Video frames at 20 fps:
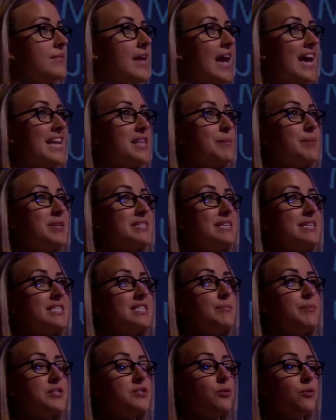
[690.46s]
At the
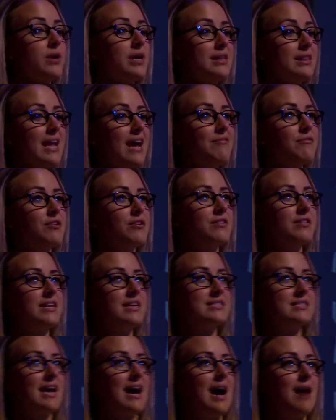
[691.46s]
participatory level,
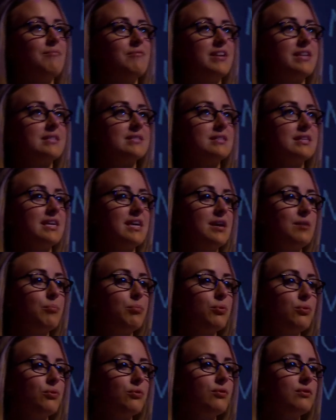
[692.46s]
this obviously
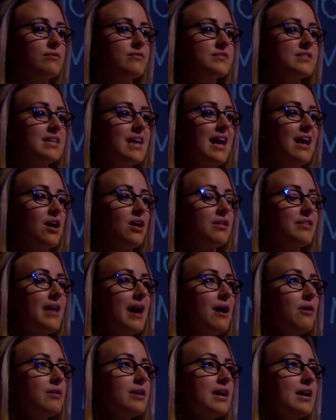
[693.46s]
improves health
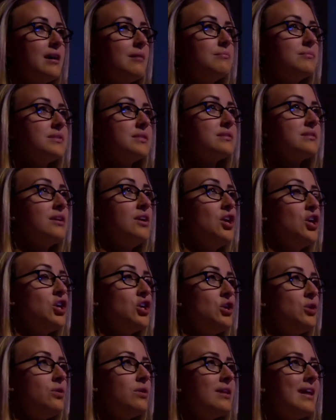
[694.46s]
outcomes,
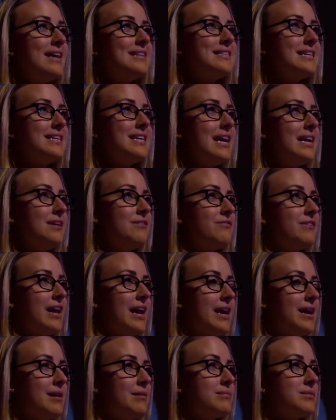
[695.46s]
utilizing native
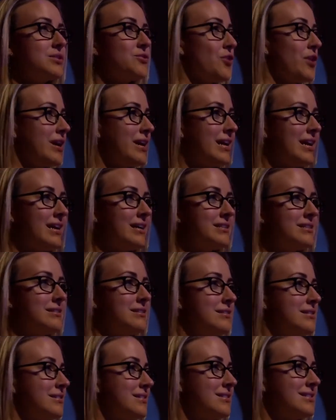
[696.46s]
games, cricket,
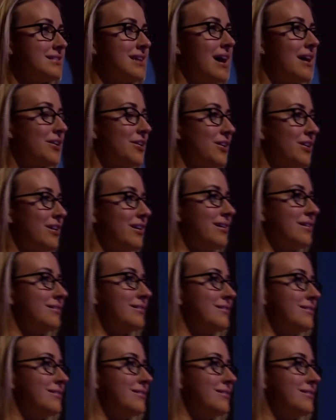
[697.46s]
soccer,